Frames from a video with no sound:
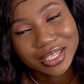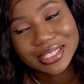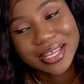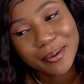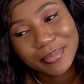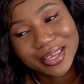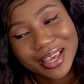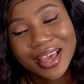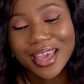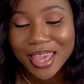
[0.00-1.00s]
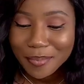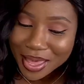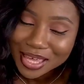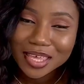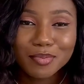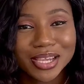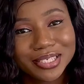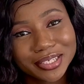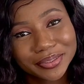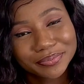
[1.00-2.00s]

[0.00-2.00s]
Tell me, ebe